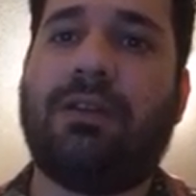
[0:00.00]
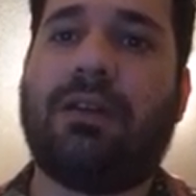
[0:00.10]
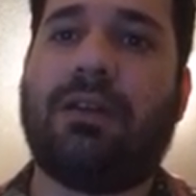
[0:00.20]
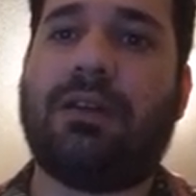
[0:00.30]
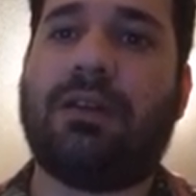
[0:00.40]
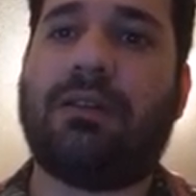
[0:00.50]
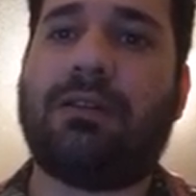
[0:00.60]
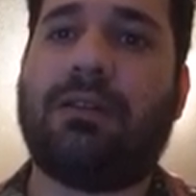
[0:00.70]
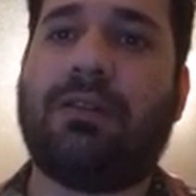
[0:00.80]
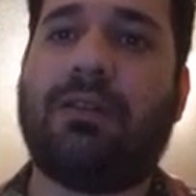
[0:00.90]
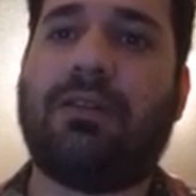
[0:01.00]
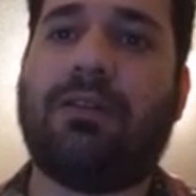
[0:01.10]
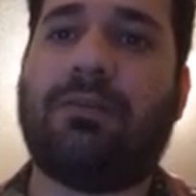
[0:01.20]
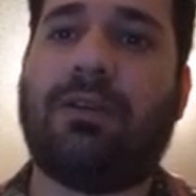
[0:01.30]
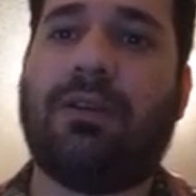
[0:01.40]
And these
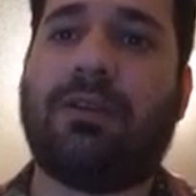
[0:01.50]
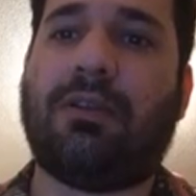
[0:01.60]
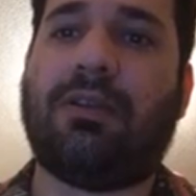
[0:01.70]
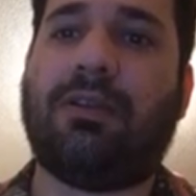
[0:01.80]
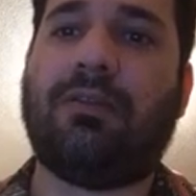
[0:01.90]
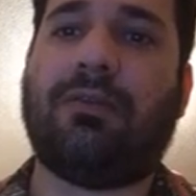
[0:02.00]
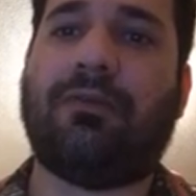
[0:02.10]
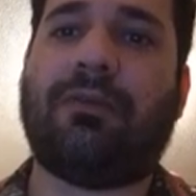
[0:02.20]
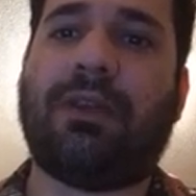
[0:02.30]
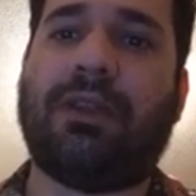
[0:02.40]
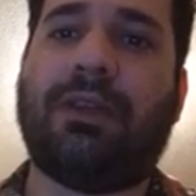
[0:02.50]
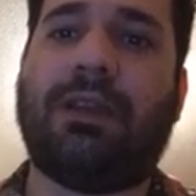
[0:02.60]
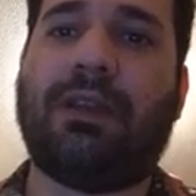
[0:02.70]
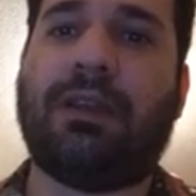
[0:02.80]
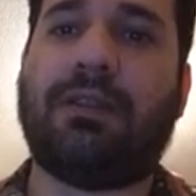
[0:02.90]
are plus, don't forget
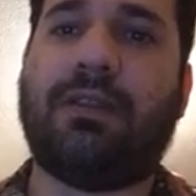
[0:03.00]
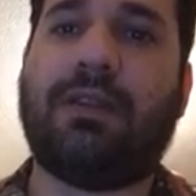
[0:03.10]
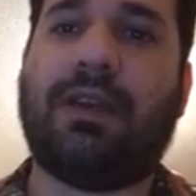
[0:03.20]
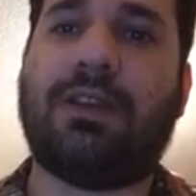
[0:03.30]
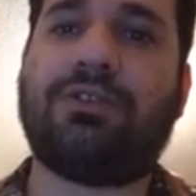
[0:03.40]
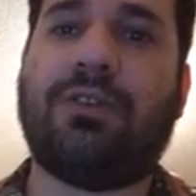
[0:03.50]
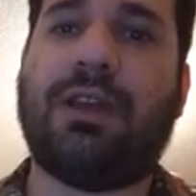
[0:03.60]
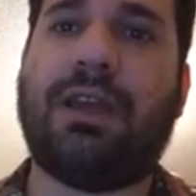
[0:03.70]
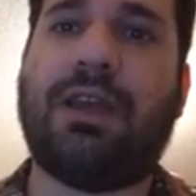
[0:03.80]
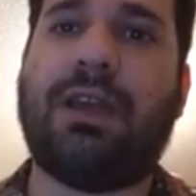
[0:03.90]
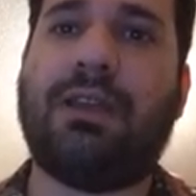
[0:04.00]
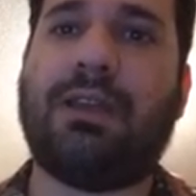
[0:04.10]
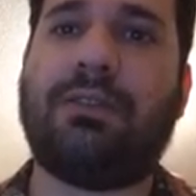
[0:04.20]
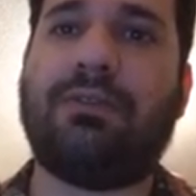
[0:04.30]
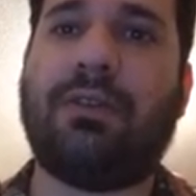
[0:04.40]
that. And this actual A
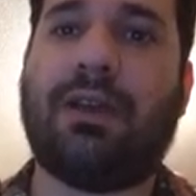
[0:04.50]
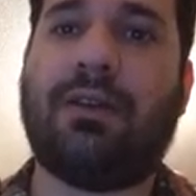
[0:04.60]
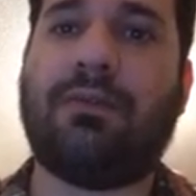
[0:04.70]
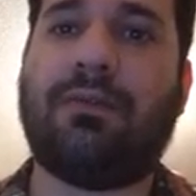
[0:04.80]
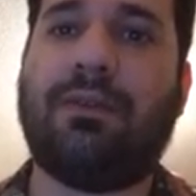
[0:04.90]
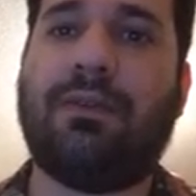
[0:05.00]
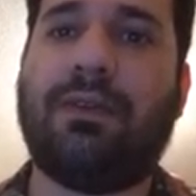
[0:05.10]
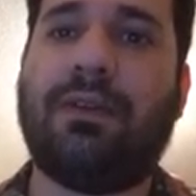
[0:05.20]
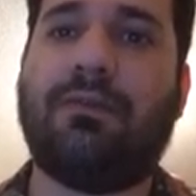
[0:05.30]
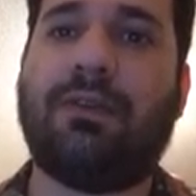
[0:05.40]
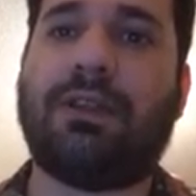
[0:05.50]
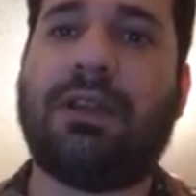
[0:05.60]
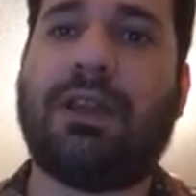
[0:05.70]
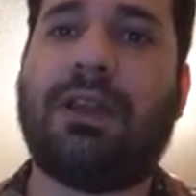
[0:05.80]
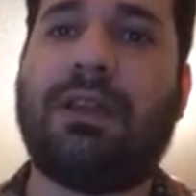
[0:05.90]
that you have
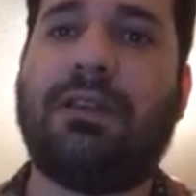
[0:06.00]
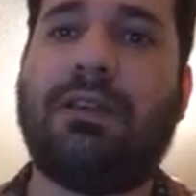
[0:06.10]
1K